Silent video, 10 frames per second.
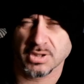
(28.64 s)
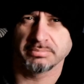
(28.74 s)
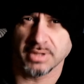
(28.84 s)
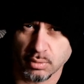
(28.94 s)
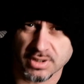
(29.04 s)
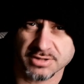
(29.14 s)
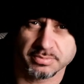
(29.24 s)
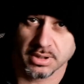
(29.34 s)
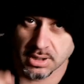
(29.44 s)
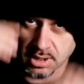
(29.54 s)
Big Wasp
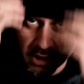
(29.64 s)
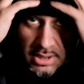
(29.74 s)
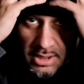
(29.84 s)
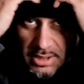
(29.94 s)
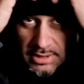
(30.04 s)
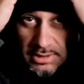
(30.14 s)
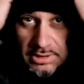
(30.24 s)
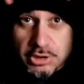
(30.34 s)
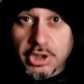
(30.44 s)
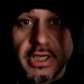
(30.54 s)
and
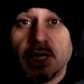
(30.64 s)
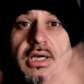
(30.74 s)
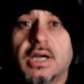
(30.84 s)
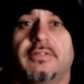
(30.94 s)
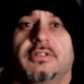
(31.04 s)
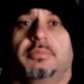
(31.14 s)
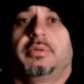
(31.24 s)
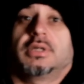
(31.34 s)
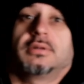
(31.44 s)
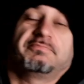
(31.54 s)
Cheyenne Craft,
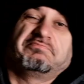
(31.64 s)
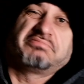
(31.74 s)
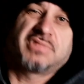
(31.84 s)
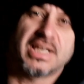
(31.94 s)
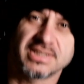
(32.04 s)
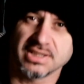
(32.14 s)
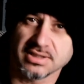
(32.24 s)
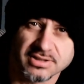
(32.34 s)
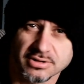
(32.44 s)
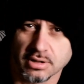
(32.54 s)
but that's it.
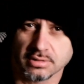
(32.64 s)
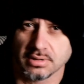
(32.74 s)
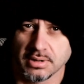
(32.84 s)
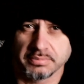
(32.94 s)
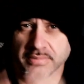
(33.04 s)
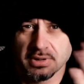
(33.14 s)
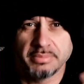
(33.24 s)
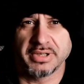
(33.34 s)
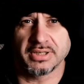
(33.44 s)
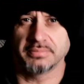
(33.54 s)
It's not a
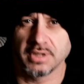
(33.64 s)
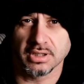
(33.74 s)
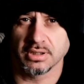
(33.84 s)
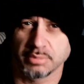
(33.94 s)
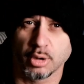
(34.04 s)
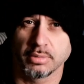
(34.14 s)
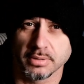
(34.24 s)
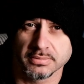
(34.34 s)
big problem